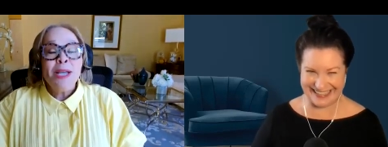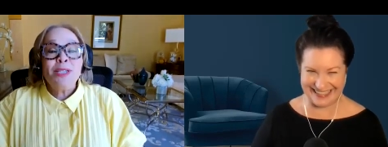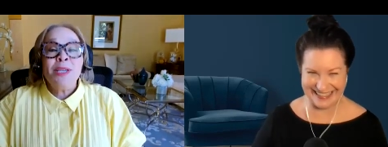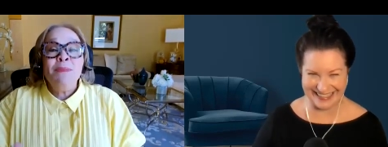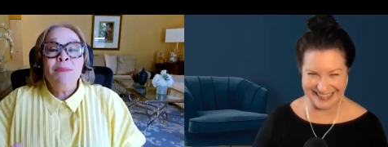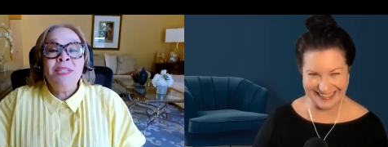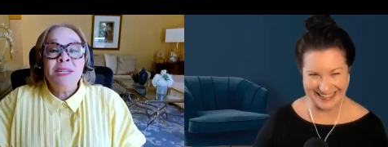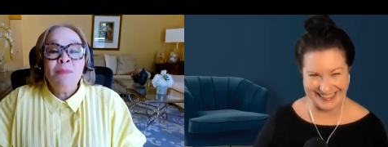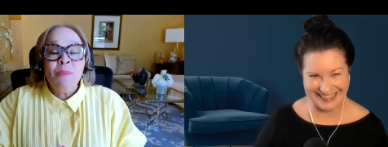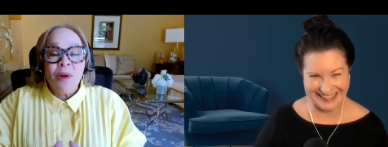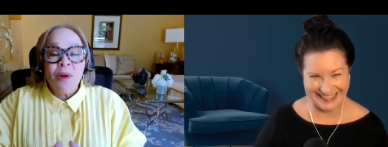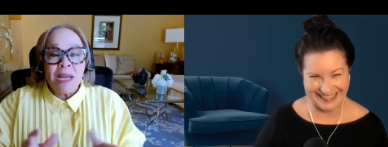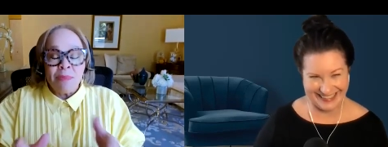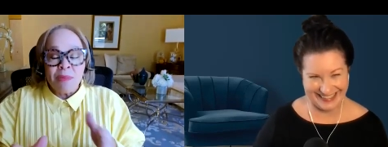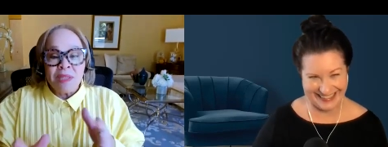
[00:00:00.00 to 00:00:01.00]
Speaker 1: some didn't
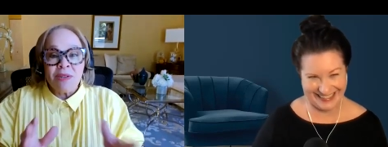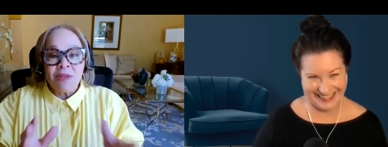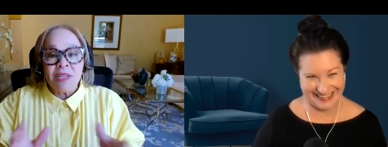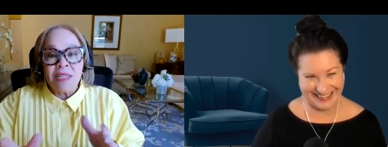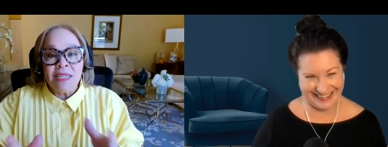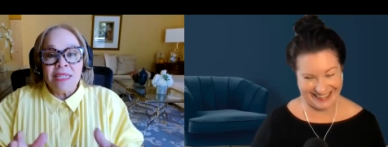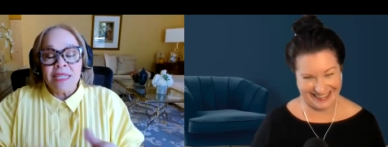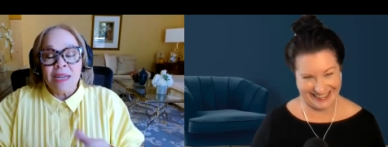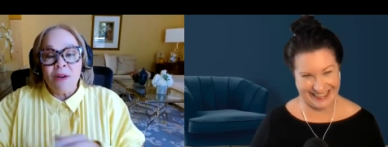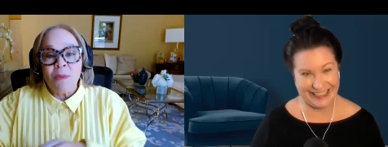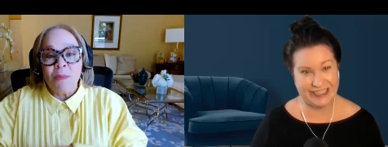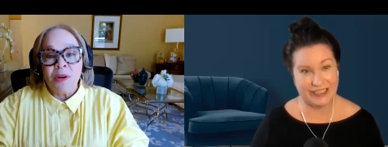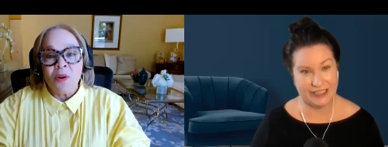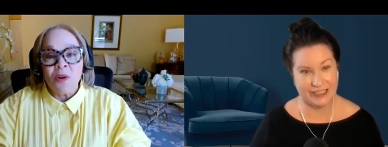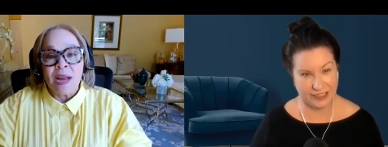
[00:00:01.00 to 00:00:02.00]
break, but there's at least I
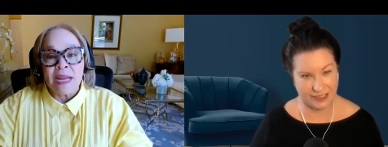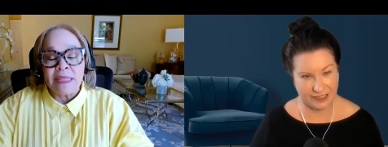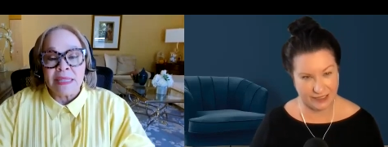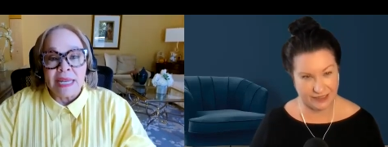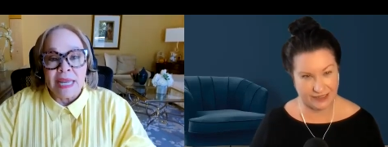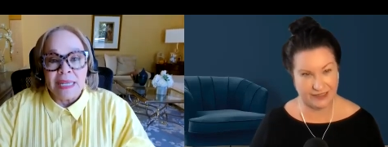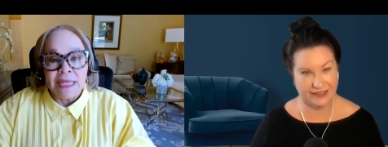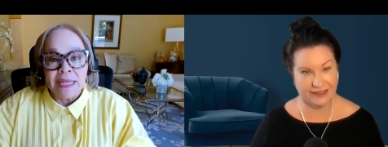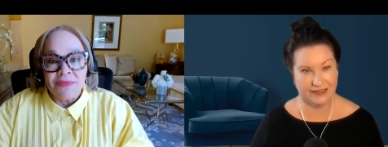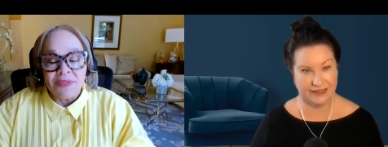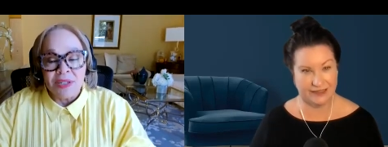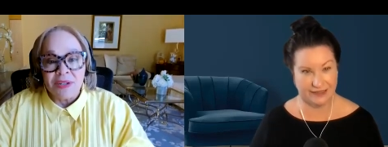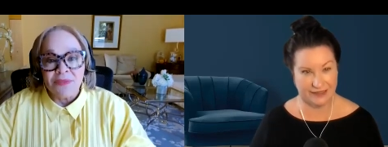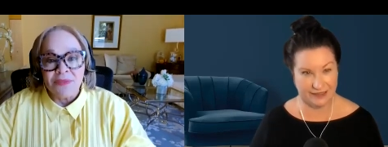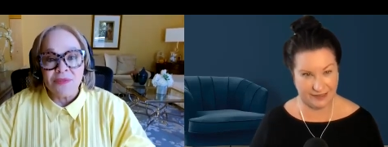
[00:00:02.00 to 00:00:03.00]
hope a crack that I
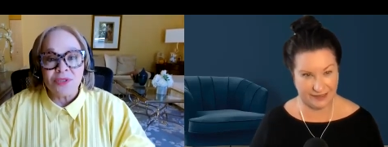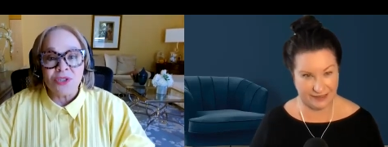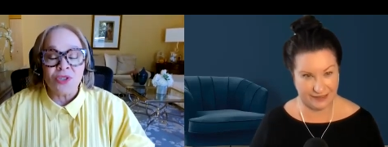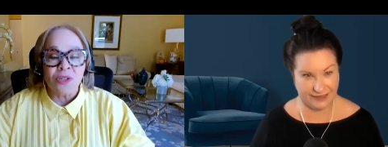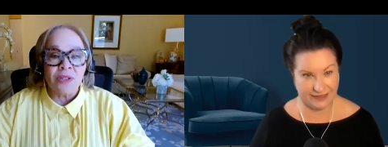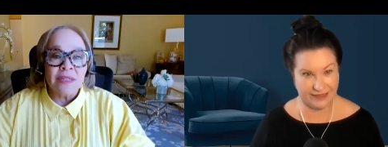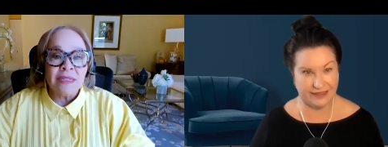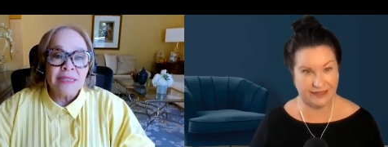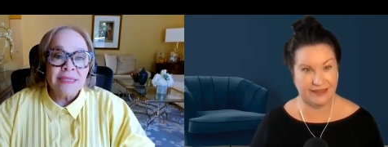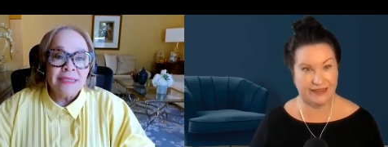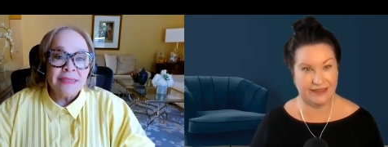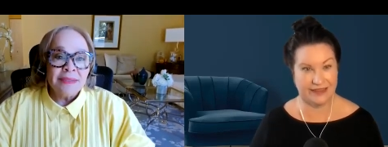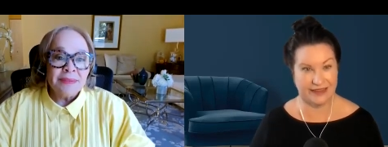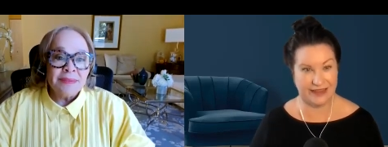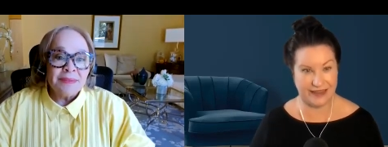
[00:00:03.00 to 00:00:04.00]
left there for sure.
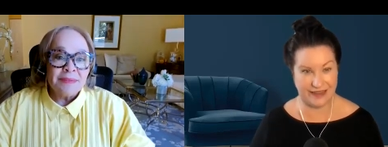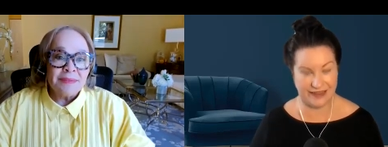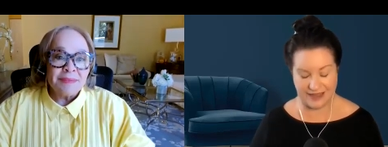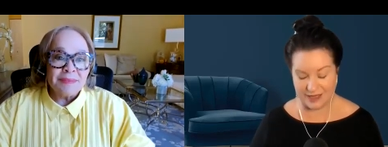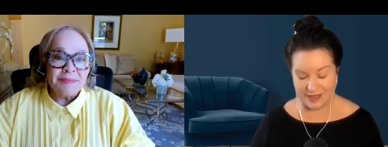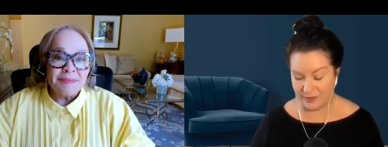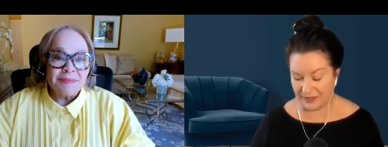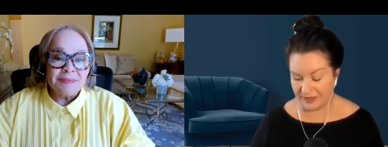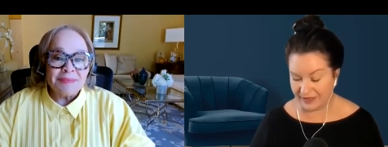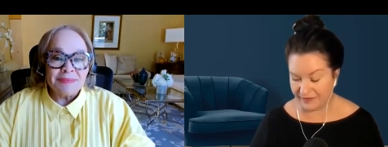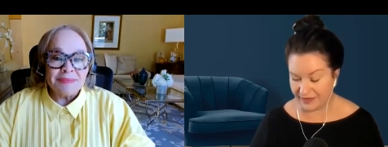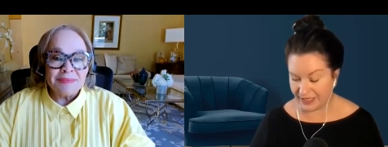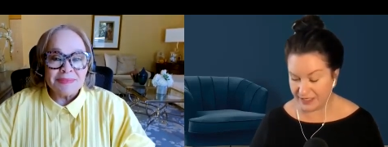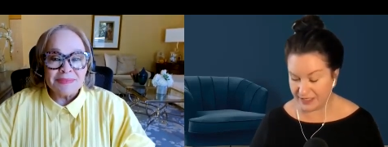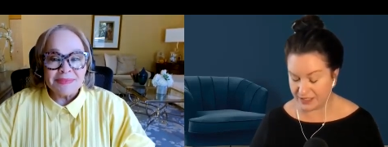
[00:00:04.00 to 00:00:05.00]
Speaker 2: Yeah, I
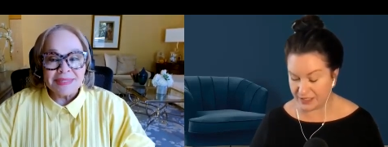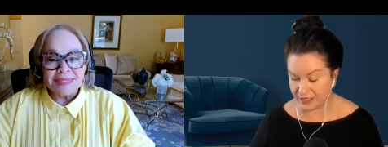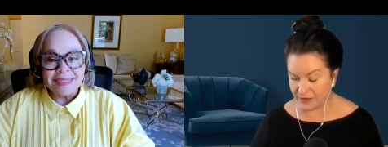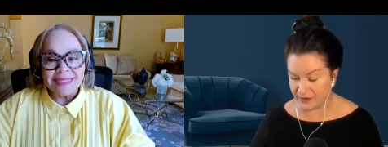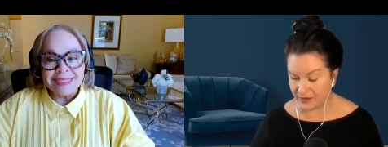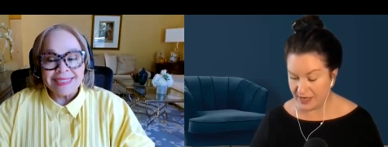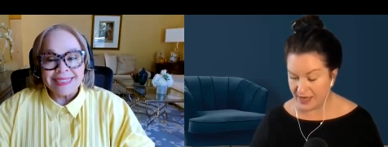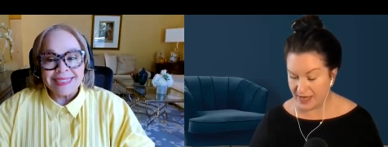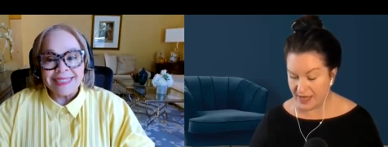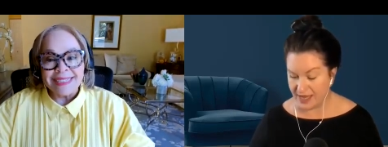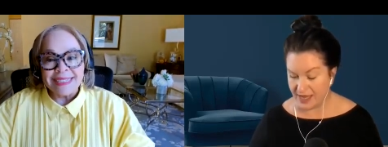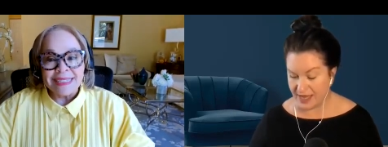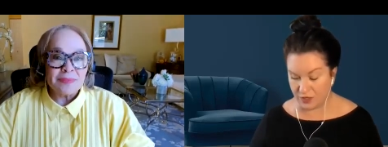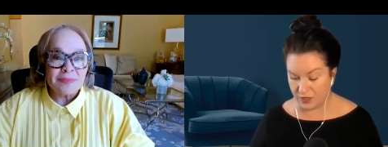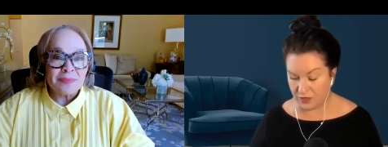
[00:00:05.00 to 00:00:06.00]
believe it. So
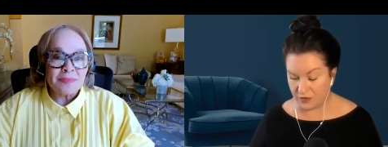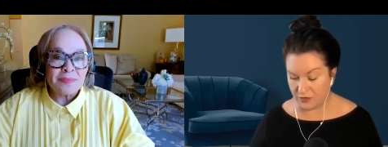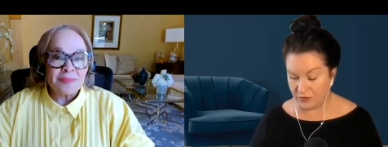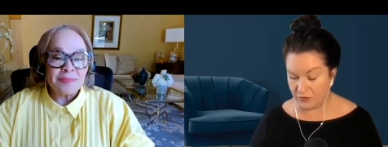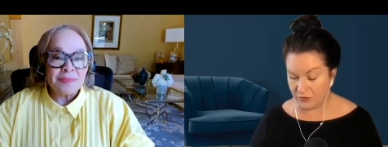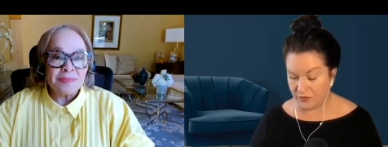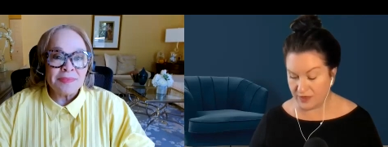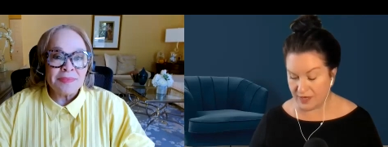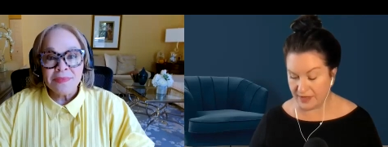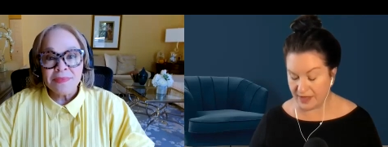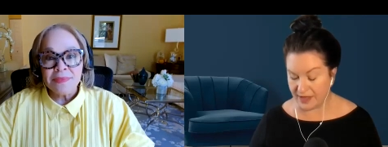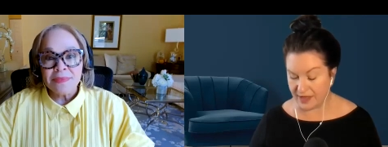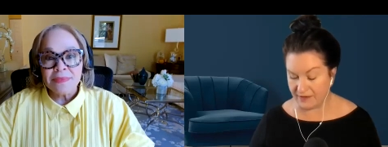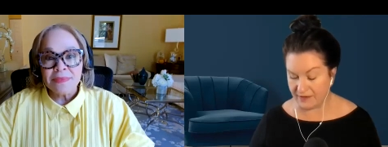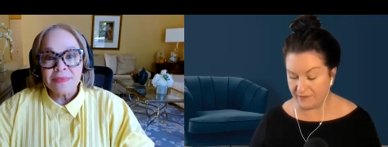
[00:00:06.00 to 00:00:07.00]
you
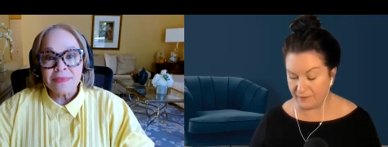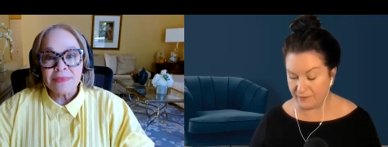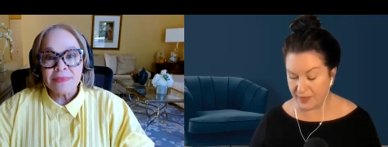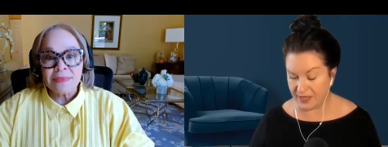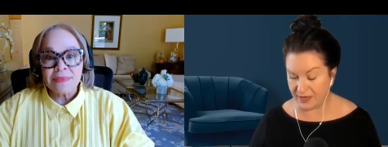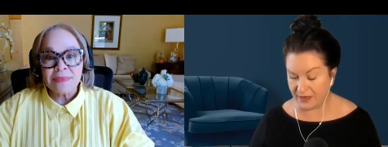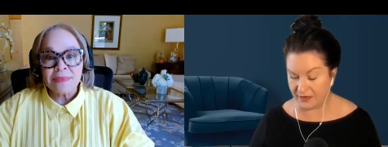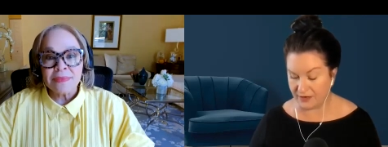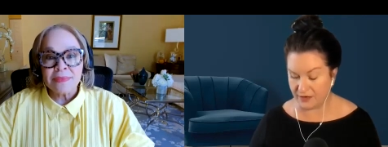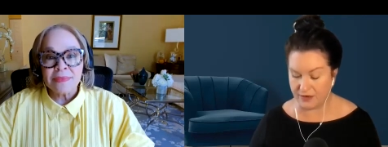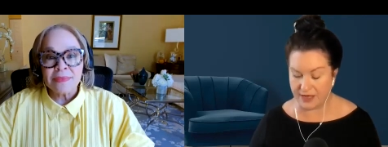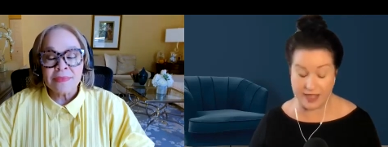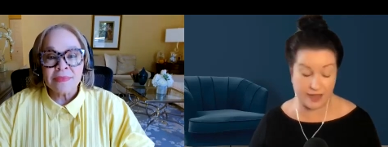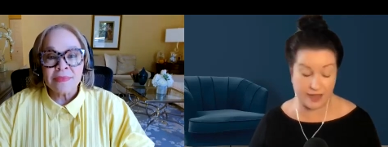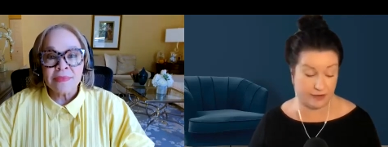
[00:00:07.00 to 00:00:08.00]
have been,
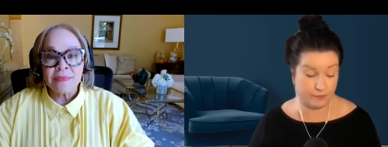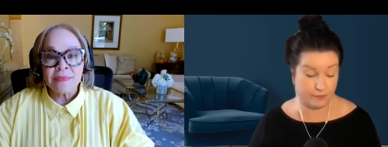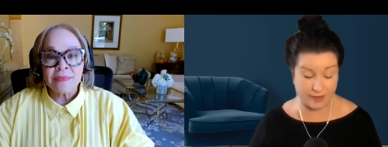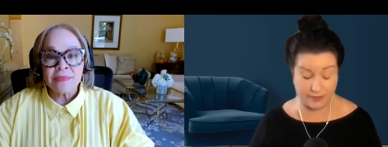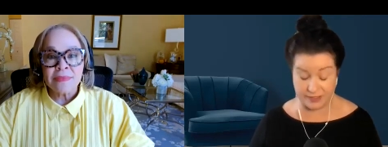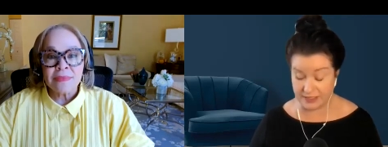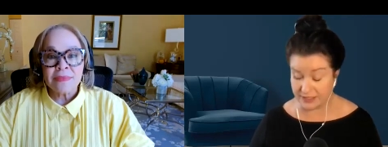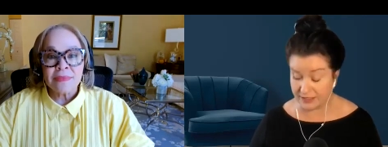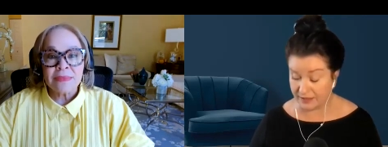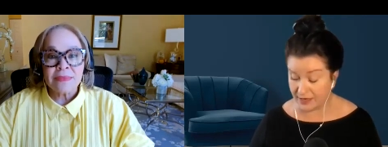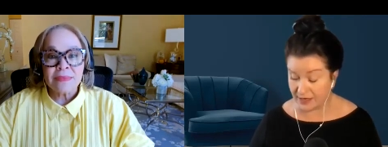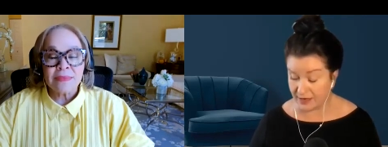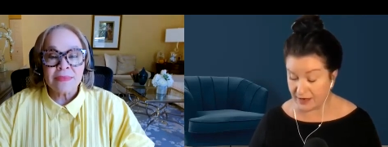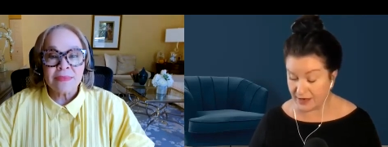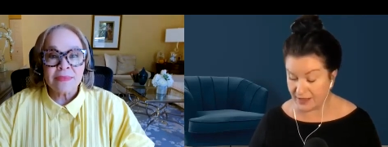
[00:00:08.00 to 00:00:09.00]
and probably still
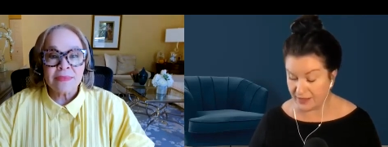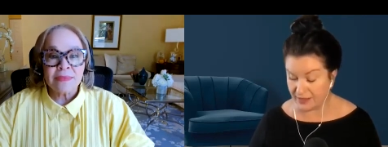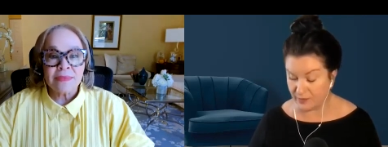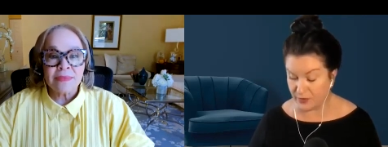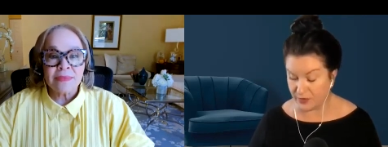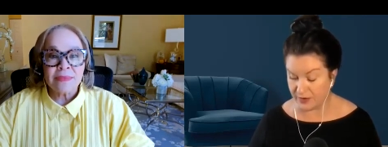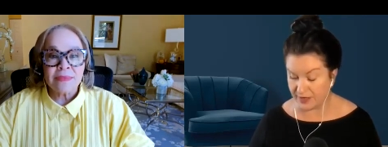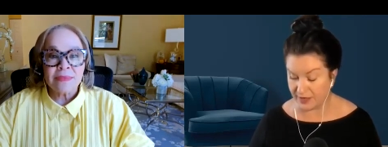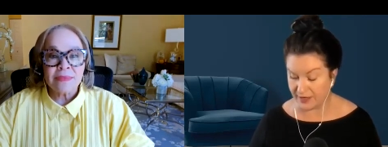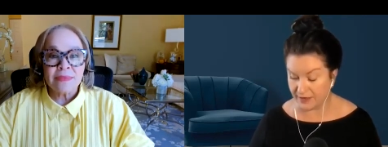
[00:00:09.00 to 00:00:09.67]
are, on the board